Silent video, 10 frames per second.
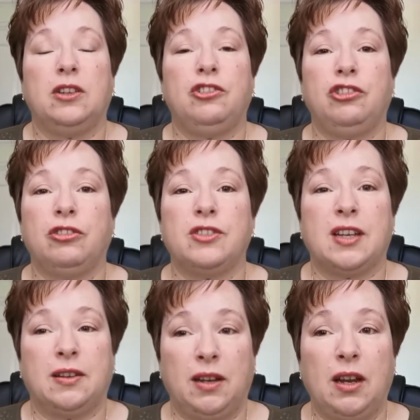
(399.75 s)
Jot
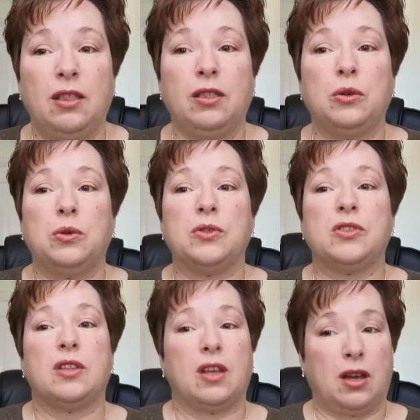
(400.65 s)
down any thoughts
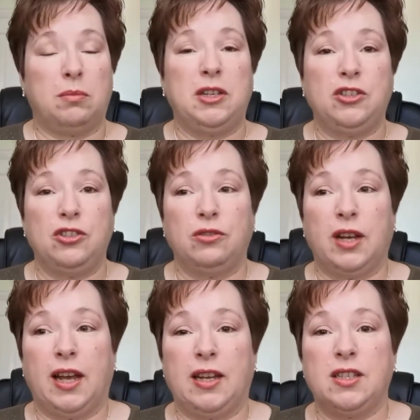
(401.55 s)
that come into your
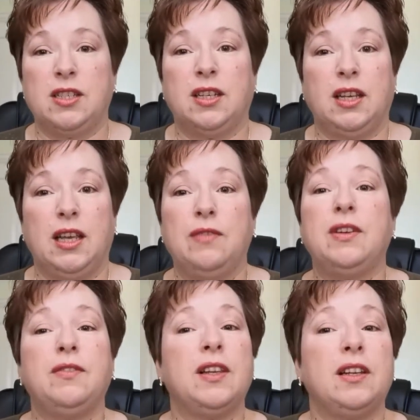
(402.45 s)
head, even
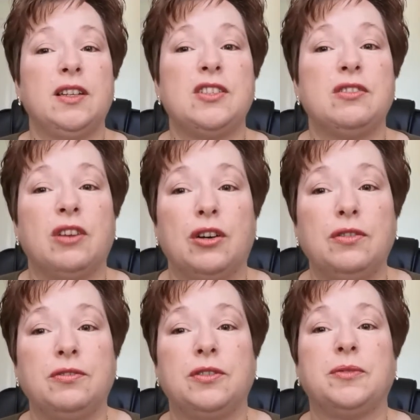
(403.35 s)
if the lights are
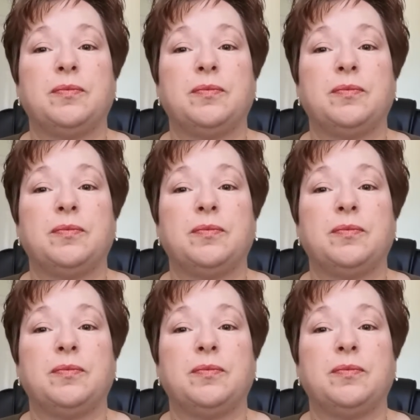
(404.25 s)
off.